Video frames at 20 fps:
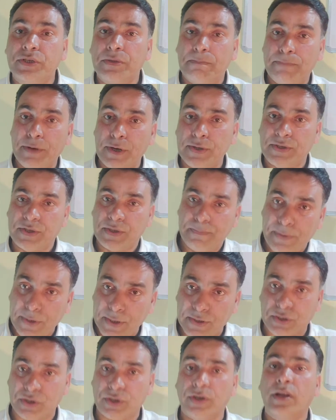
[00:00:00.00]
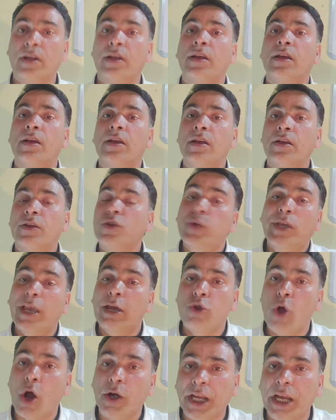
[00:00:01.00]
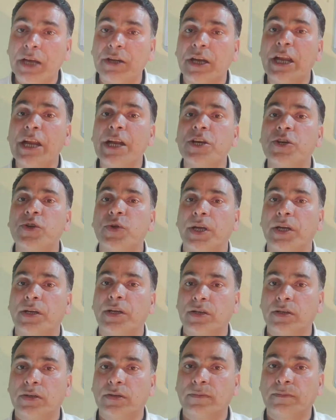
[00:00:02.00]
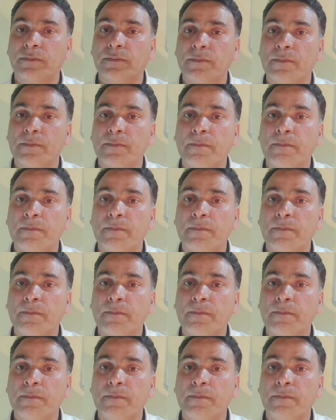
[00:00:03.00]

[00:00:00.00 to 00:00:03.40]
Put, put, put. You cannot add ed to it.